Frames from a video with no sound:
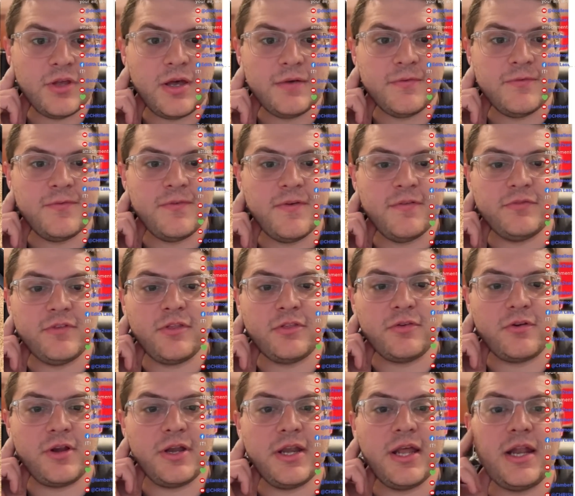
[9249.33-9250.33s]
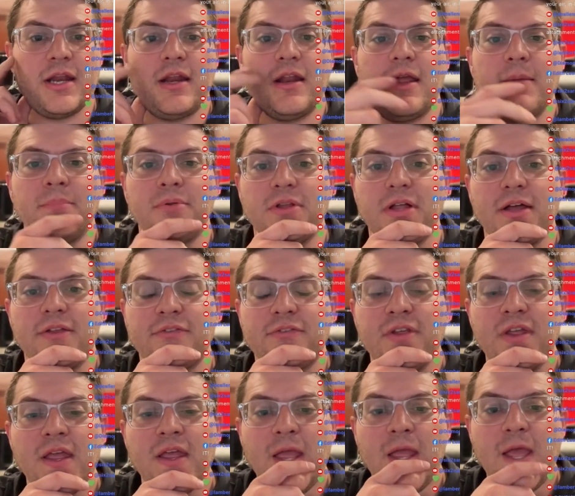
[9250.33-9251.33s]
off of $53.99
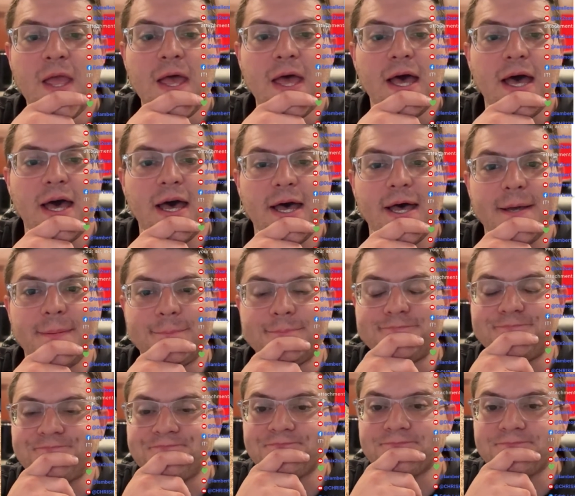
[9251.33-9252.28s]
plus. Other